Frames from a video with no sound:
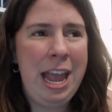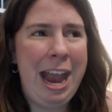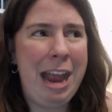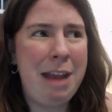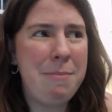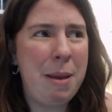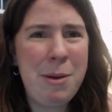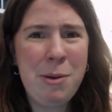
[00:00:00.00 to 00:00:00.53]

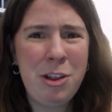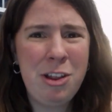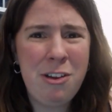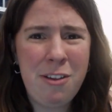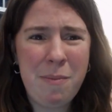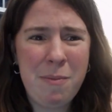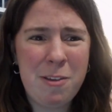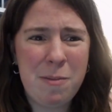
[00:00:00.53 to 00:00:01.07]
And maybe we'll do
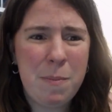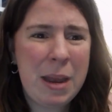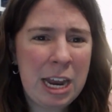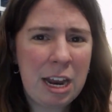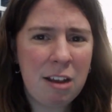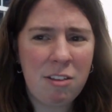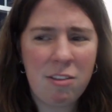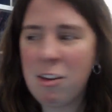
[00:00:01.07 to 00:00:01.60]
some
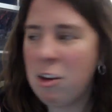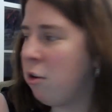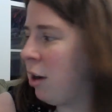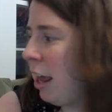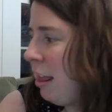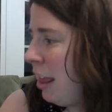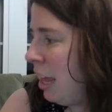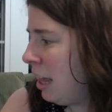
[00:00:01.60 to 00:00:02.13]
spinning soon.
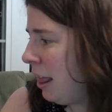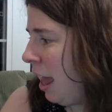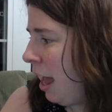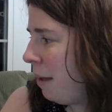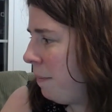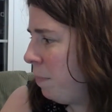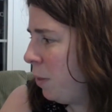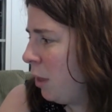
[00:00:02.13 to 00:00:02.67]
I think
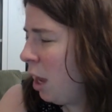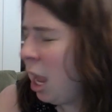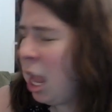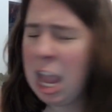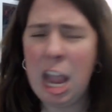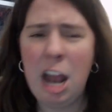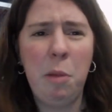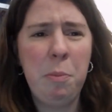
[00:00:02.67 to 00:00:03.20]
that
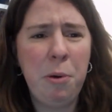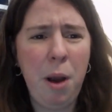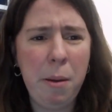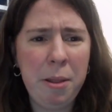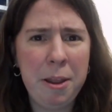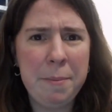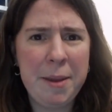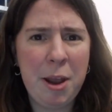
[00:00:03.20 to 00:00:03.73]
it'll
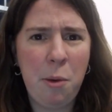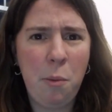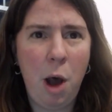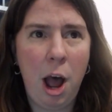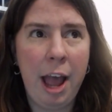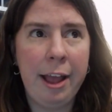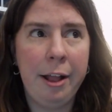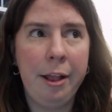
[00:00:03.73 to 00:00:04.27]
probably be a
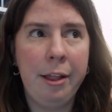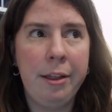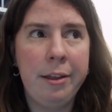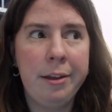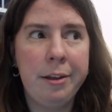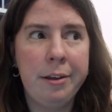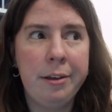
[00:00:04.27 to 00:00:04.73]
while,